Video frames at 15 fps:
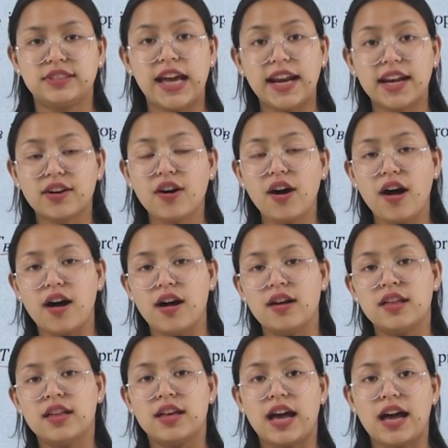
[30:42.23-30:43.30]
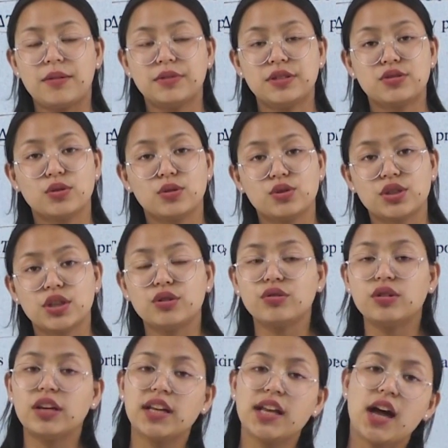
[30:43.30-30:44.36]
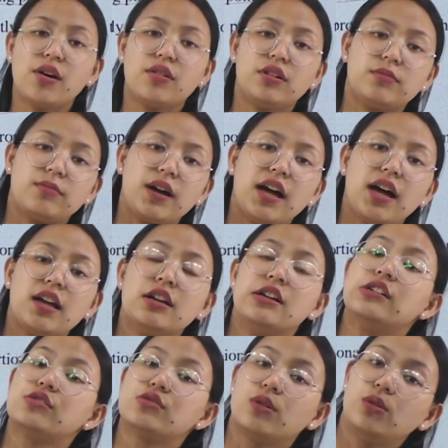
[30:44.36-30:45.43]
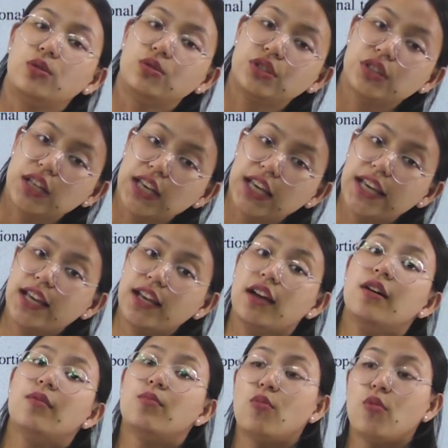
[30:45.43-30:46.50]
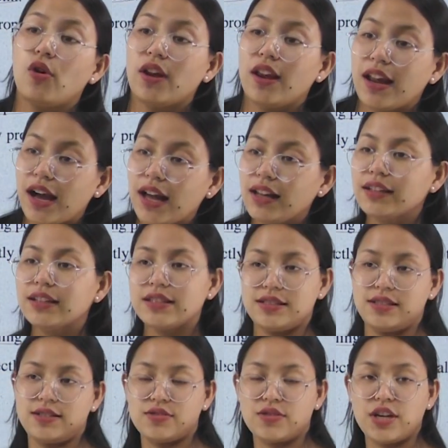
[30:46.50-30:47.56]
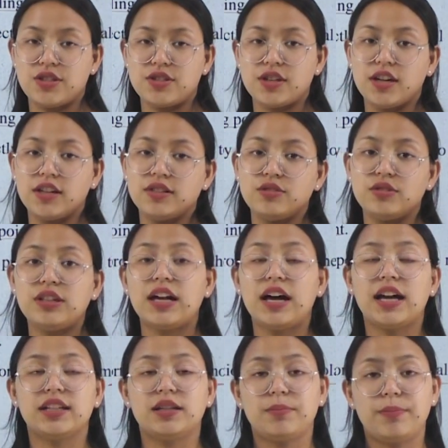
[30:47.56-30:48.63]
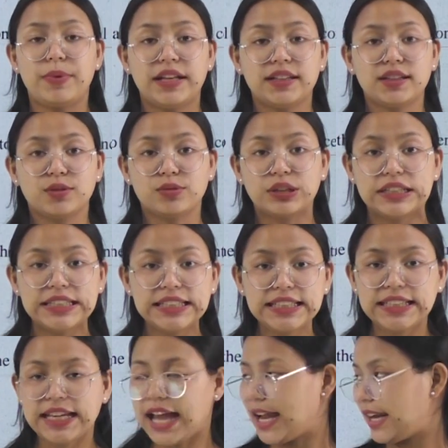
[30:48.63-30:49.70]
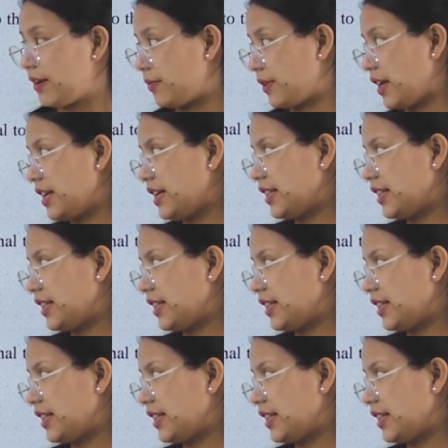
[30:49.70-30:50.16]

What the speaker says: Have the solution to the yariba solute ki molar concentration to the depend awani haba.